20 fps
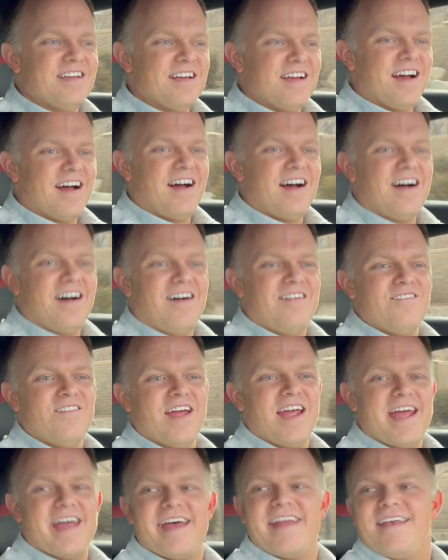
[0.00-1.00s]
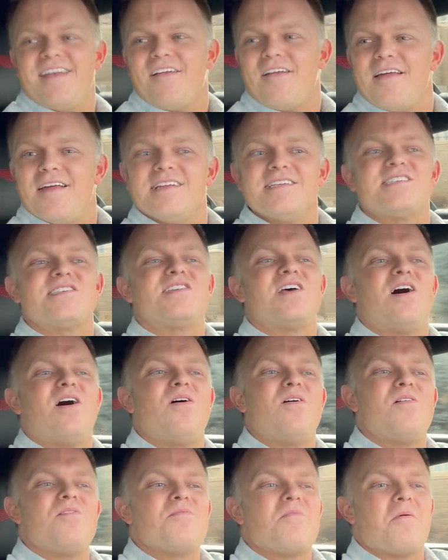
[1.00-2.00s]
Oh man.
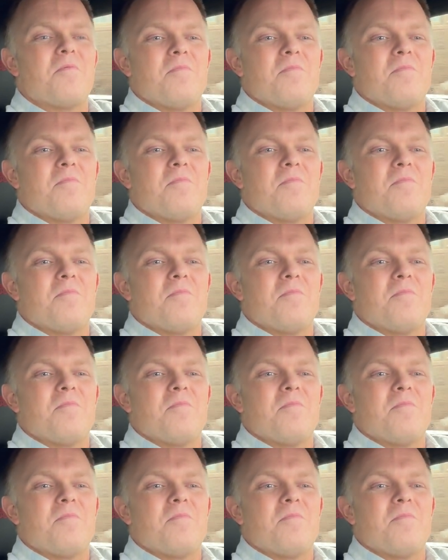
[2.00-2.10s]
So